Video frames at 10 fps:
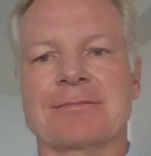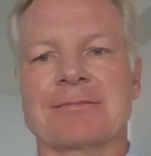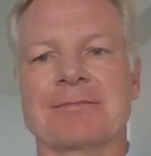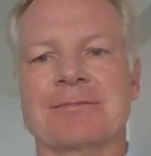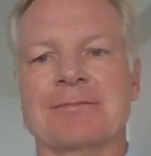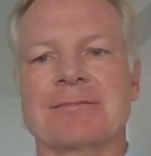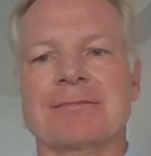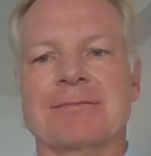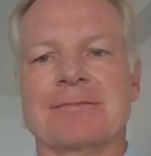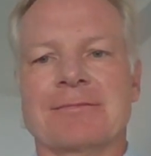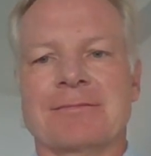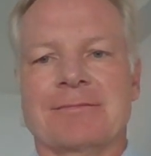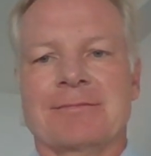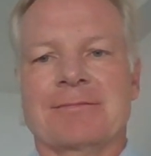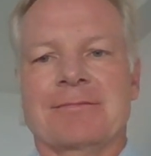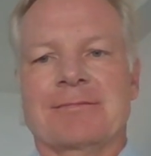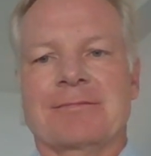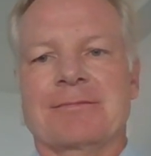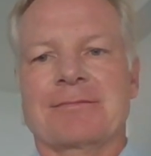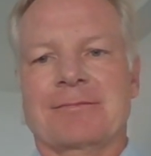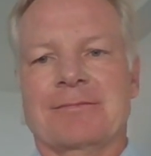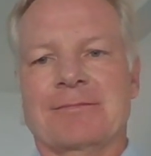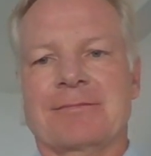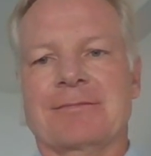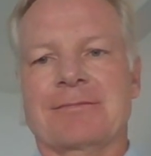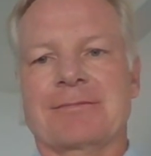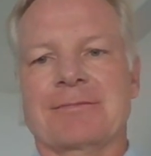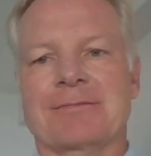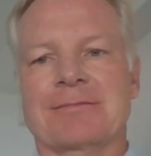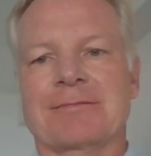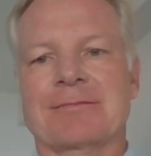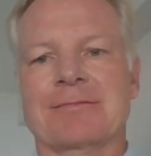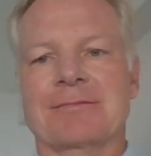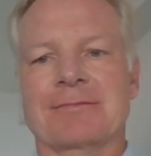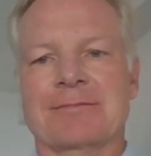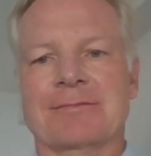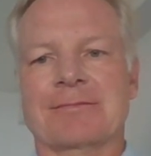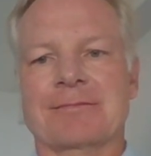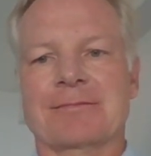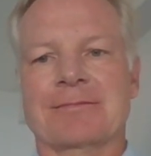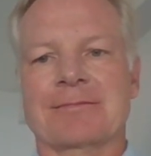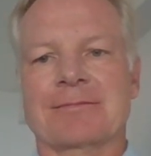[no speech]